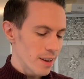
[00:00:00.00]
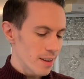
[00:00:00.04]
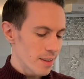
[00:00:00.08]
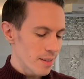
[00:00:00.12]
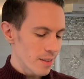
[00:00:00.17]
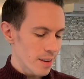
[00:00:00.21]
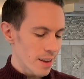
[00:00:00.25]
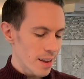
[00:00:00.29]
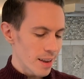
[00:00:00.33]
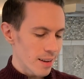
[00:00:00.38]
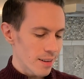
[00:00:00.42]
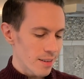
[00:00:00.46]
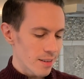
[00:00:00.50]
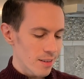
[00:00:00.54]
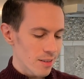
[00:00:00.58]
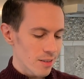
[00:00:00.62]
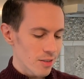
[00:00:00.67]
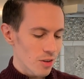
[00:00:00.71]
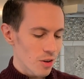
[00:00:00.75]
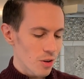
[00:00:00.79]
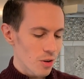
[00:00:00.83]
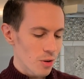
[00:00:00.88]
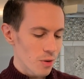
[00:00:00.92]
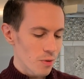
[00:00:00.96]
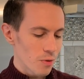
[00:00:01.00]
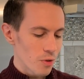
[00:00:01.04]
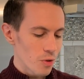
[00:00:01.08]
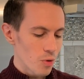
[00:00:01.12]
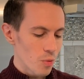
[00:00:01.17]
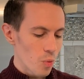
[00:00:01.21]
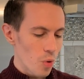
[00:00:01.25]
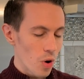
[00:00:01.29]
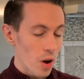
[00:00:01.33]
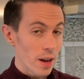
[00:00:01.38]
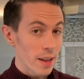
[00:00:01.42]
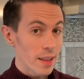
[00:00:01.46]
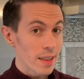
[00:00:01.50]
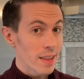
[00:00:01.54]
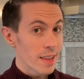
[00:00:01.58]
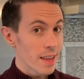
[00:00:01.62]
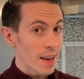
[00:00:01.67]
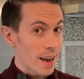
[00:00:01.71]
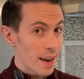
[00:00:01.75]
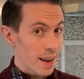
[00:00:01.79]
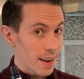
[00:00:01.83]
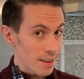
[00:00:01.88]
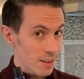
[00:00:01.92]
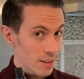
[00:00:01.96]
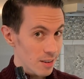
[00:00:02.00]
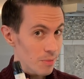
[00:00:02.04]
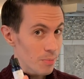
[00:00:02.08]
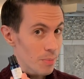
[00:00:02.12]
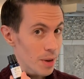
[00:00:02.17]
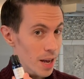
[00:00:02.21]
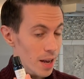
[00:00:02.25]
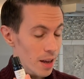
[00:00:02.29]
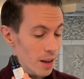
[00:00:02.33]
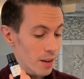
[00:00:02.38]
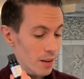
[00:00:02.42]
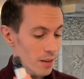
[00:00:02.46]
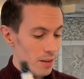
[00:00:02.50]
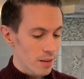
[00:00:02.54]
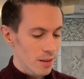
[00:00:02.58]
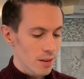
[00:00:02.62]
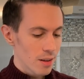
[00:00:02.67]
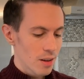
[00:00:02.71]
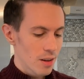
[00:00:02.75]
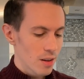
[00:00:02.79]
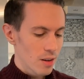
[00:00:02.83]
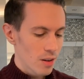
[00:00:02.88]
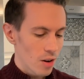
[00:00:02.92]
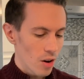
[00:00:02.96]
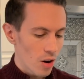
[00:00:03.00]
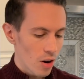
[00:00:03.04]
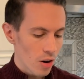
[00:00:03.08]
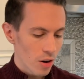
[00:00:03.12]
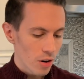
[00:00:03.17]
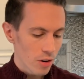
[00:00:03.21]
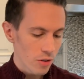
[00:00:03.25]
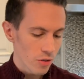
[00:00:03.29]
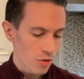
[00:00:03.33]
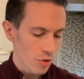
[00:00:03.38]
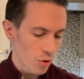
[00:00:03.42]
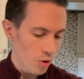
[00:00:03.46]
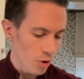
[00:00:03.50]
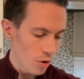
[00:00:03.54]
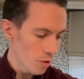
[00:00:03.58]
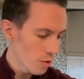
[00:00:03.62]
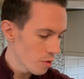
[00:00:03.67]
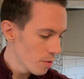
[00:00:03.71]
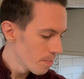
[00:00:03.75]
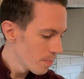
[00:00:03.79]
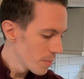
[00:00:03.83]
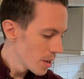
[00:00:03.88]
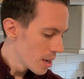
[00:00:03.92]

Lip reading: is it. So if you want that smell, Orange Grove.